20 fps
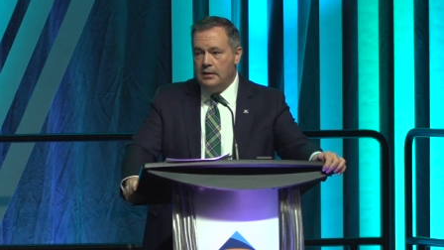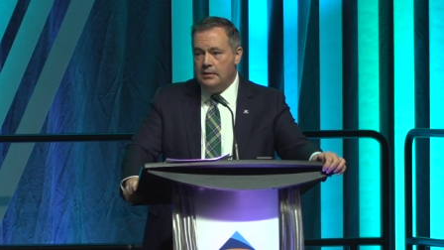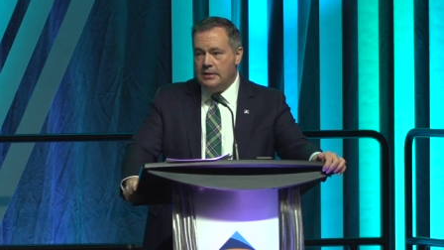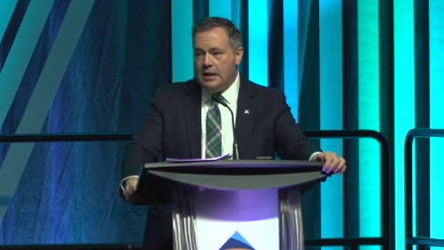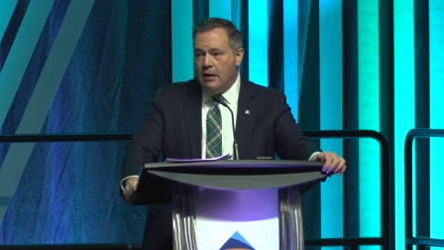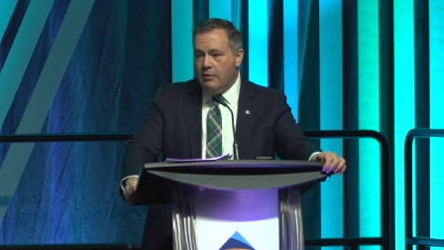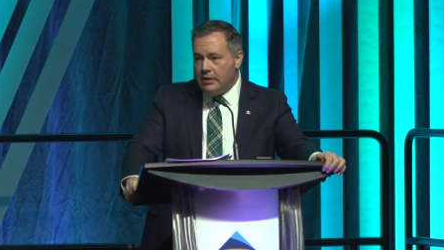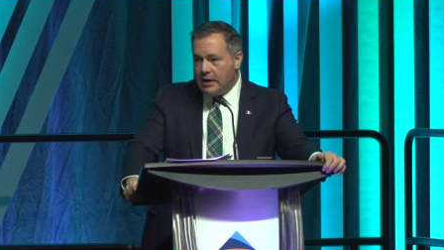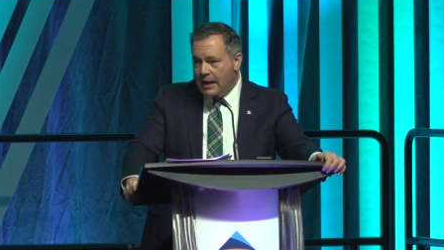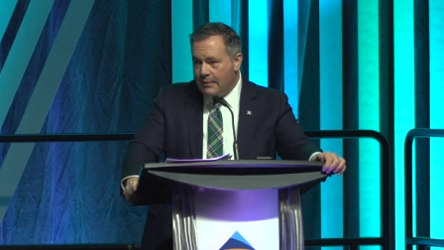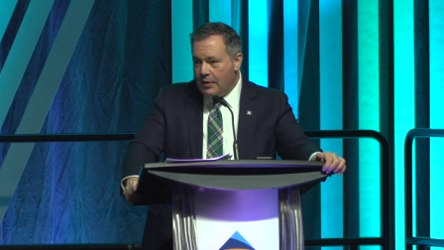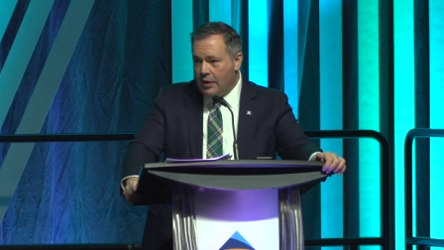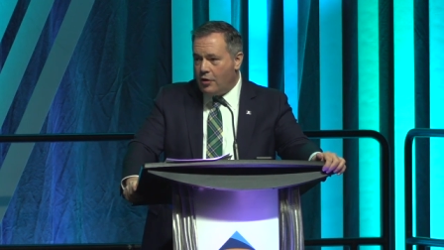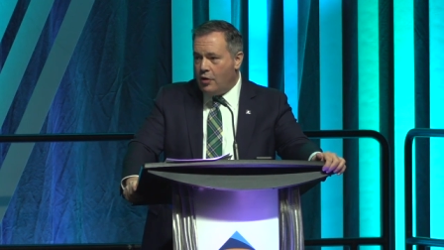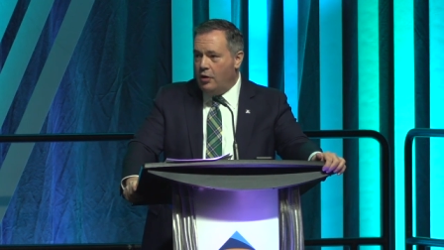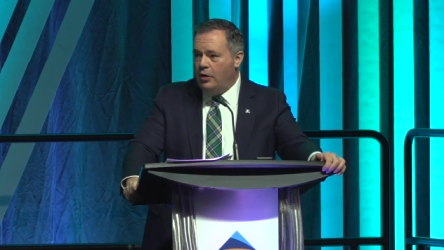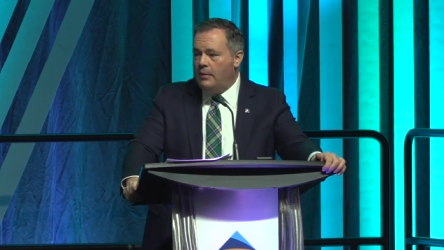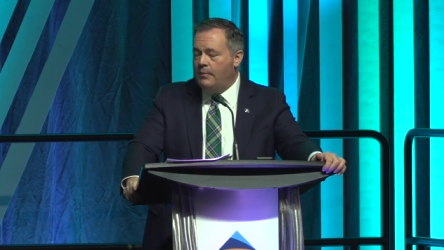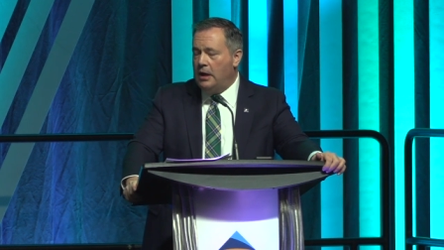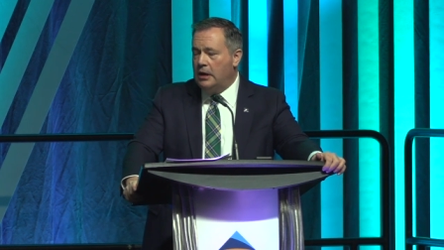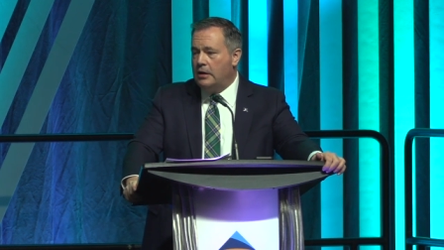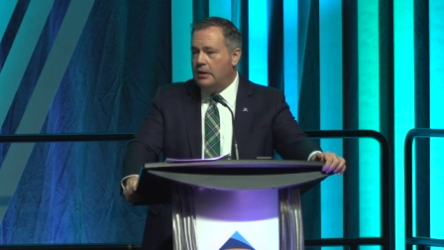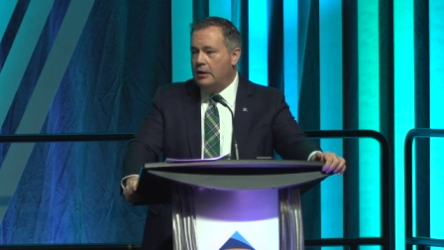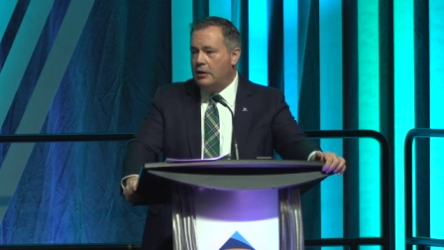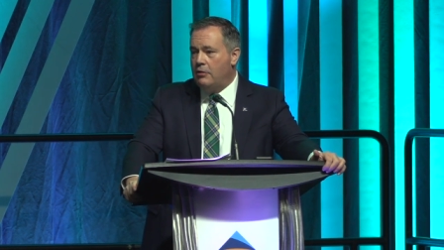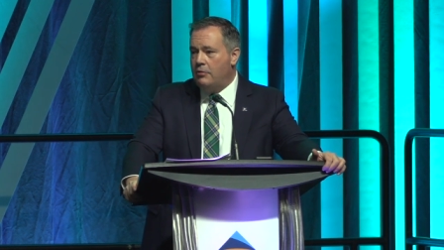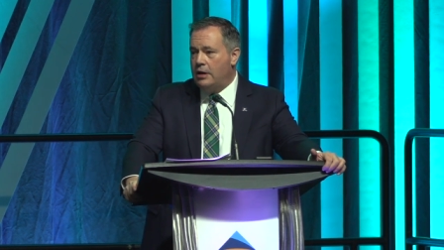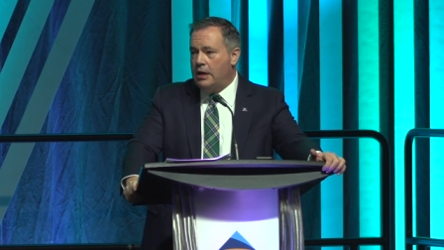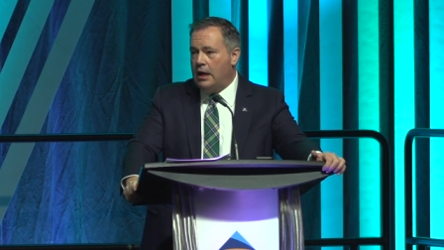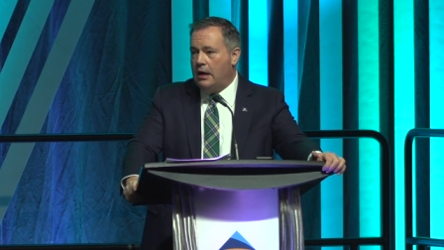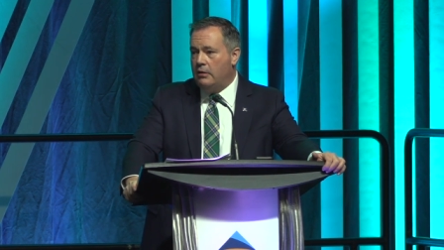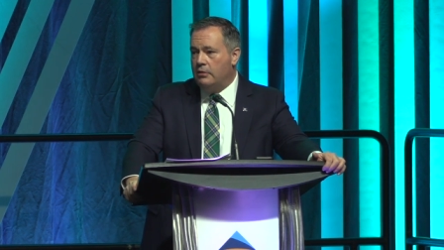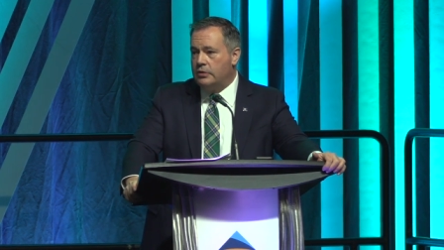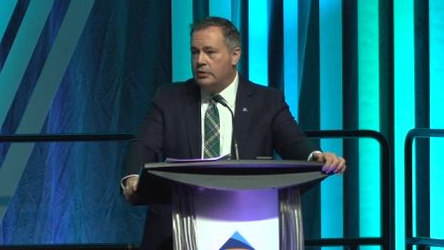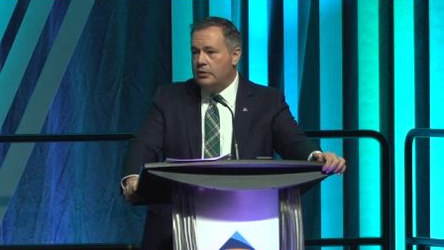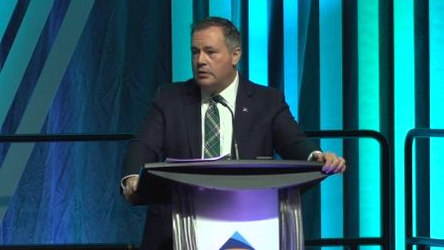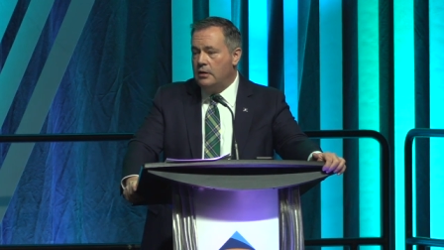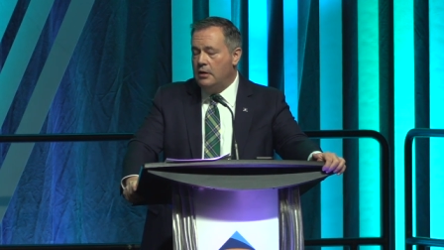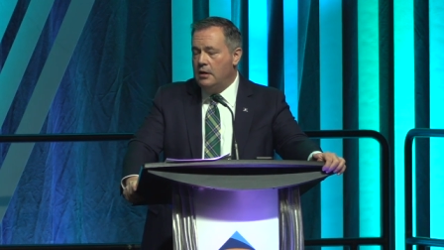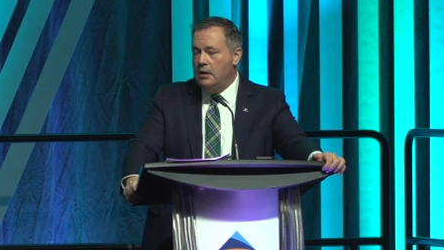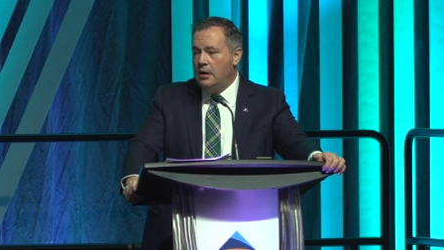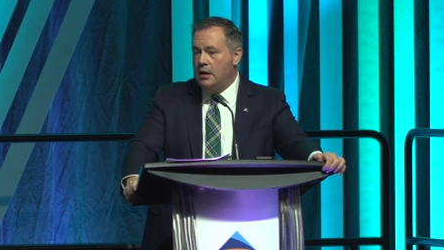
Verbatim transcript: Dow Chemical a month ago announced